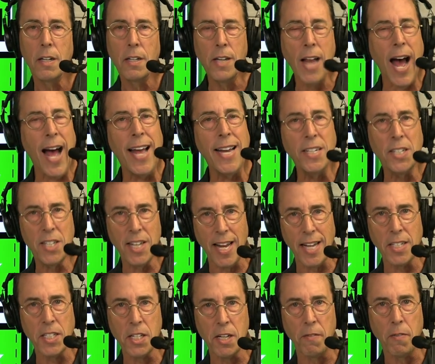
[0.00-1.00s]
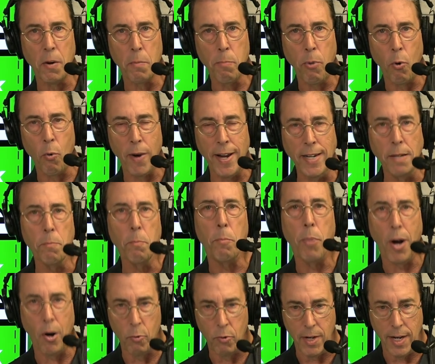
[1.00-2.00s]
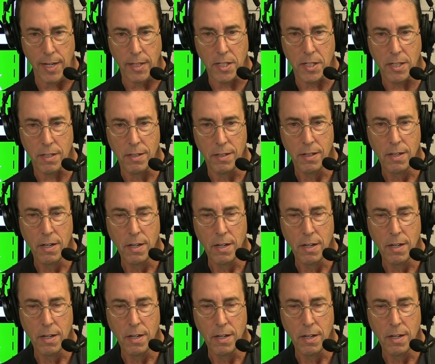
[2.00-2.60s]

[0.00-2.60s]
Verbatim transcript: nine tenths of a point bonus.